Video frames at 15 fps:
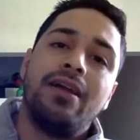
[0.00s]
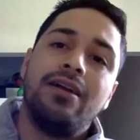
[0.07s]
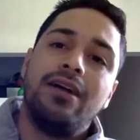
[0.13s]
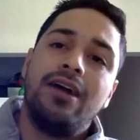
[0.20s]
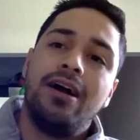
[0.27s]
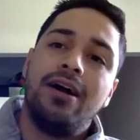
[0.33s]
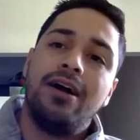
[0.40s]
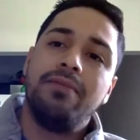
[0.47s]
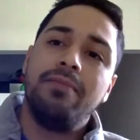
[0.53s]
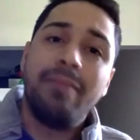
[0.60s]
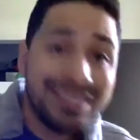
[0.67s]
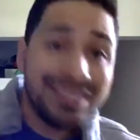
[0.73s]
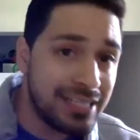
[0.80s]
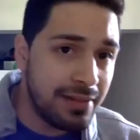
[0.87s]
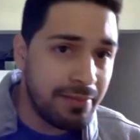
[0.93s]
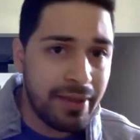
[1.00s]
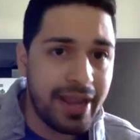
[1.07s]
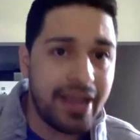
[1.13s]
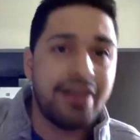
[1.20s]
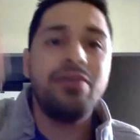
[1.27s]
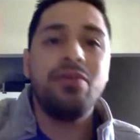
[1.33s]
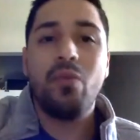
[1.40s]
uh, muslim
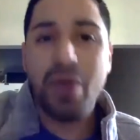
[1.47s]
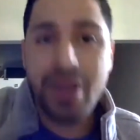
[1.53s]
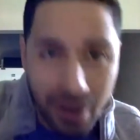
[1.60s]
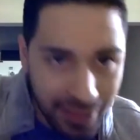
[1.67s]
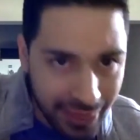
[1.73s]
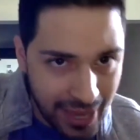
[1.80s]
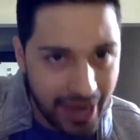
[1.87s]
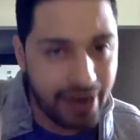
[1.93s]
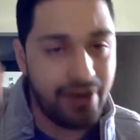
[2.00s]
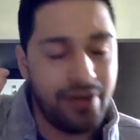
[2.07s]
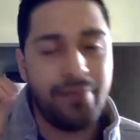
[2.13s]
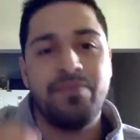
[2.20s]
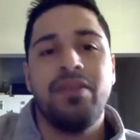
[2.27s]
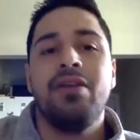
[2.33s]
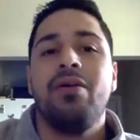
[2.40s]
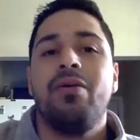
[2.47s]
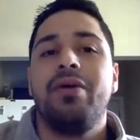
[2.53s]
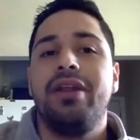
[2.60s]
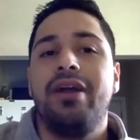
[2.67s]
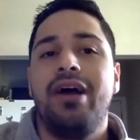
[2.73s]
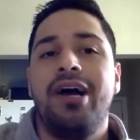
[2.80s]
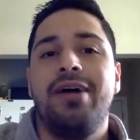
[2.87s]
ban we are there
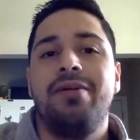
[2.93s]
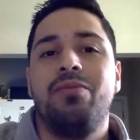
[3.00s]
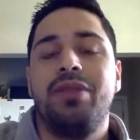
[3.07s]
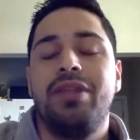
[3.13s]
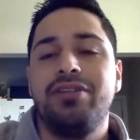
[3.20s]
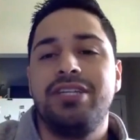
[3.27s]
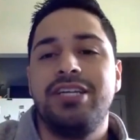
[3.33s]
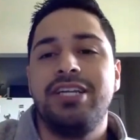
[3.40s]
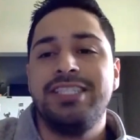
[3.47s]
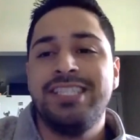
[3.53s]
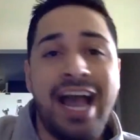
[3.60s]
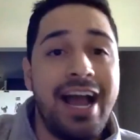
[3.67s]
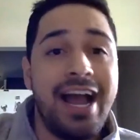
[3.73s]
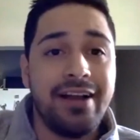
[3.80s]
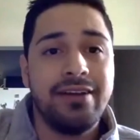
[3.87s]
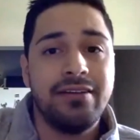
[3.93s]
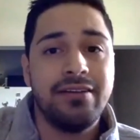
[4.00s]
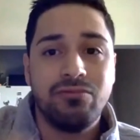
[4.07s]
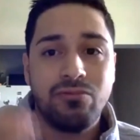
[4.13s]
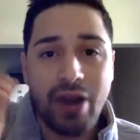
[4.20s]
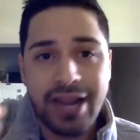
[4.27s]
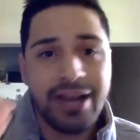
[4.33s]
when, uh, when there's an attack
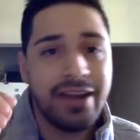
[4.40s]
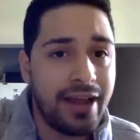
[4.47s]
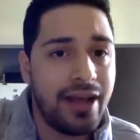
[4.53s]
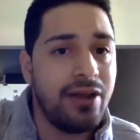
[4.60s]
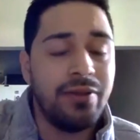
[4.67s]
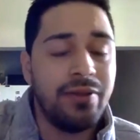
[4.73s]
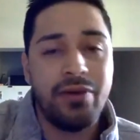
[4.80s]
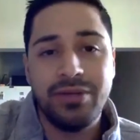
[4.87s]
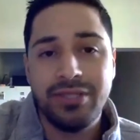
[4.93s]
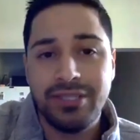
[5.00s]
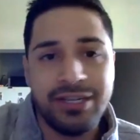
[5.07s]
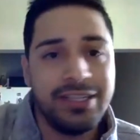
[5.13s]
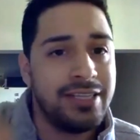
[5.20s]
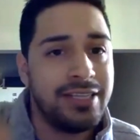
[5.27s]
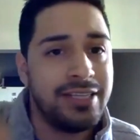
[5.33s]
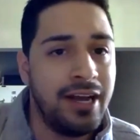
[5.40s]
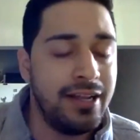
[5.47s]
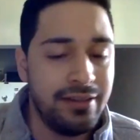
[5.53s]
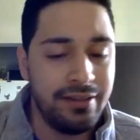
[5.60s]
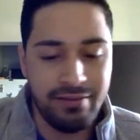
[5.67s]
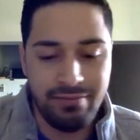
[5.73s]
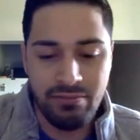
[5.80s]
right now there was uh,
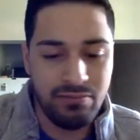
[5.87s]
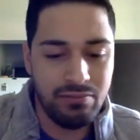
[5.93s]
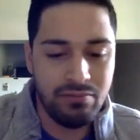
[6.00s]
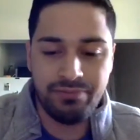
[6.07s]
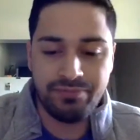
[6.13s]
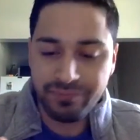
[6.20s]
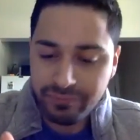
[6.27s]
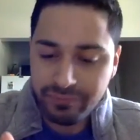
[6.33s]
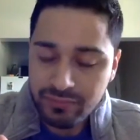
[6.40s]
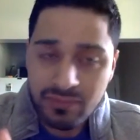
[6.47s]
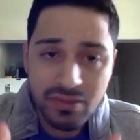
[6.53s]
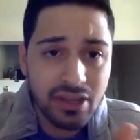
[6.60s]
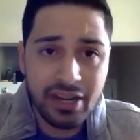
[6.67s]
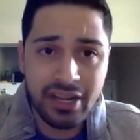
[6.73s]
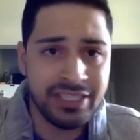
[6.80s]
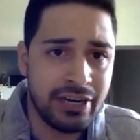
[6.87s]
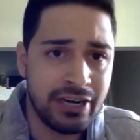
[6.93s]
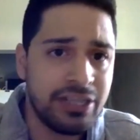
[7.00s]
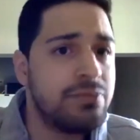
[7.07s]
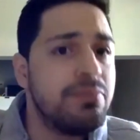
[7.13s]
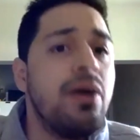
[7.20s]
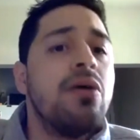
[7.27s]
terry
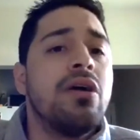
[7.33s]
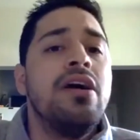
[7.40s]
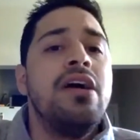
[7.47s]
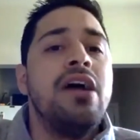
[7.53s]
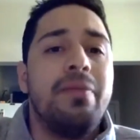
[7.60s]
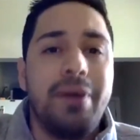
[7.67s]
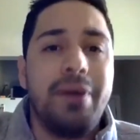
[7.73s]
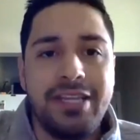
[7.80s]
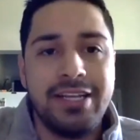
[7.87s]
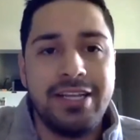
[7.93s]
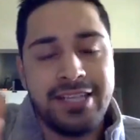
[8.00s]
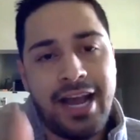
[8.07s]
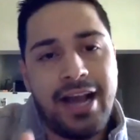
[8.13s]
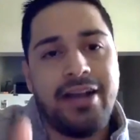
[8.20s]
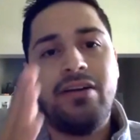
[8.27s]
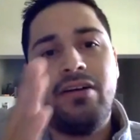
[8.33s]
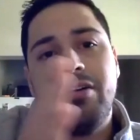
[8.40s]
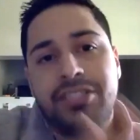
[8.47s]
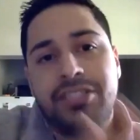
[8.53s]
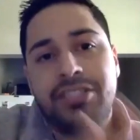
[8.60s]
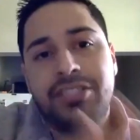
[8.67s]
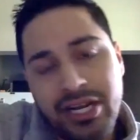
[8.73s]
spoke about the attack on
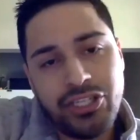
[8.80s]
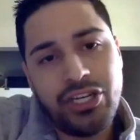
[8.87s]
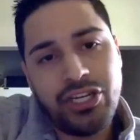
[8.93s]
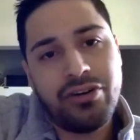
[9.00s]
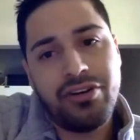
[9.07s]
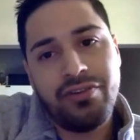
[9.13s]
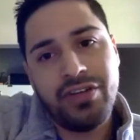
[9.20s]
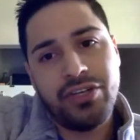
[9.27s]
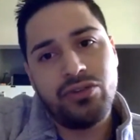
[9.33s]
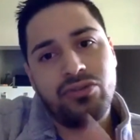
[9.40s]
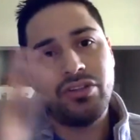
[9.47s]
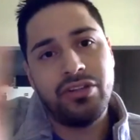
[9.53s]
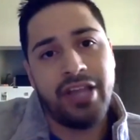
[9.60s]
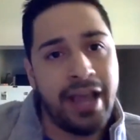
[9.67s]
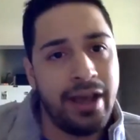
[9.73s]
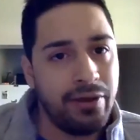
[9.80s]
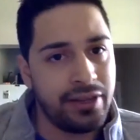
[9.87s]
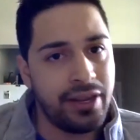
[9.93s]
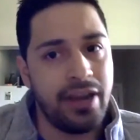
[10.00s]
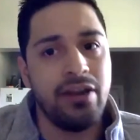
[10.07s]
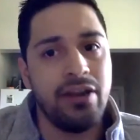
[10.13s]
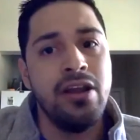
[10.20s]
transgender individuals on the Health
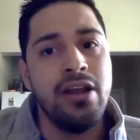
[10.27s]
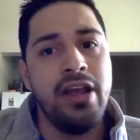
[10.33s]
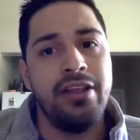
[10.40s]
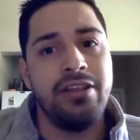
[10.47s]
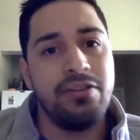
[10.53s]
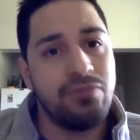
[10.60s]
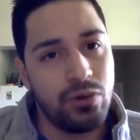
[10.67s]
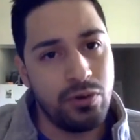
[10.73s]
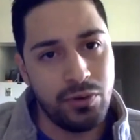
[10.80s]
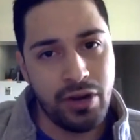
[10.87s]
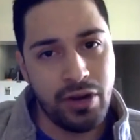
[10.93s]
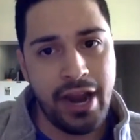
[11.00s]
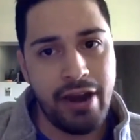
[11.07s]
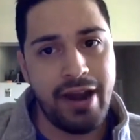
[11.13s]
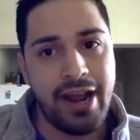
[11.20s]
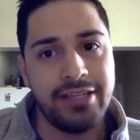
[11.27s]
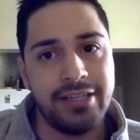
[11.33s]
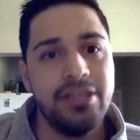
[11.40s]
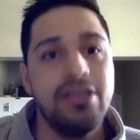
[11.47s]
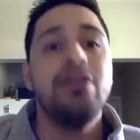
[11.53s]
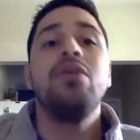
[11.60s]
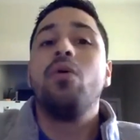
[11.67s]
Care and the Affordable Care Act,
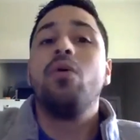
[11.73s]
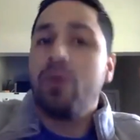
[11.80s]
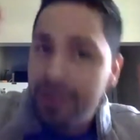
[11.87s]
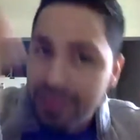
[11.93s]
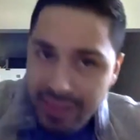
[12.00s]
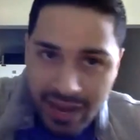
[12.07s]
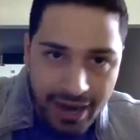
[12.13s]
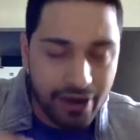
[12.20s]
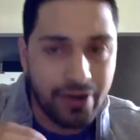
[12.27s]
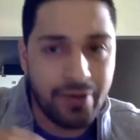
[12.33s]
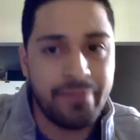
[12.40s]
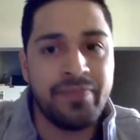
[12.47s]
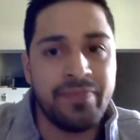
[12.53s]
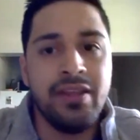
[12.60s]
we're there.